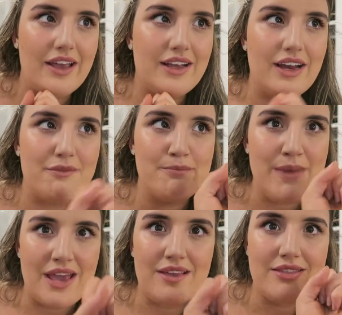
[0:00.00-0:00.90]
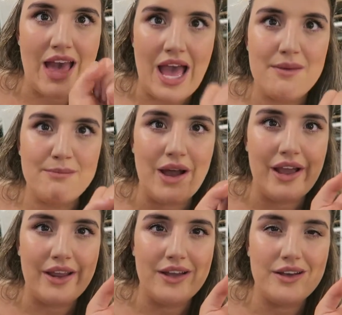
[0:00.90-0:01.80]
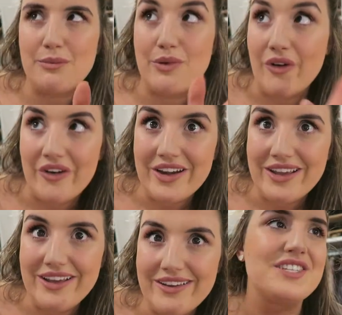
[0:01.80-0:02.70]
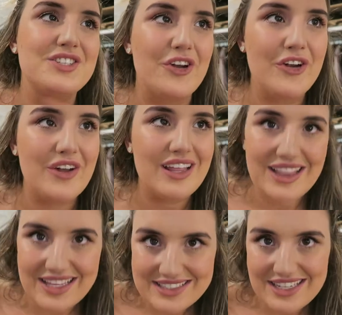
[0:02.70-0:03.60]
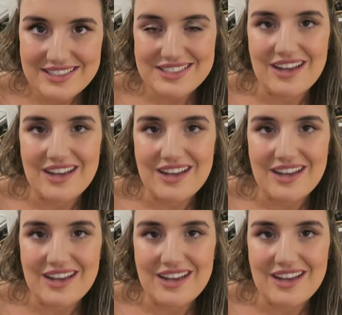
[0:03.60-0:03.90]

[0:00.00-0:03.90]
and kind of make that my priority. So let's get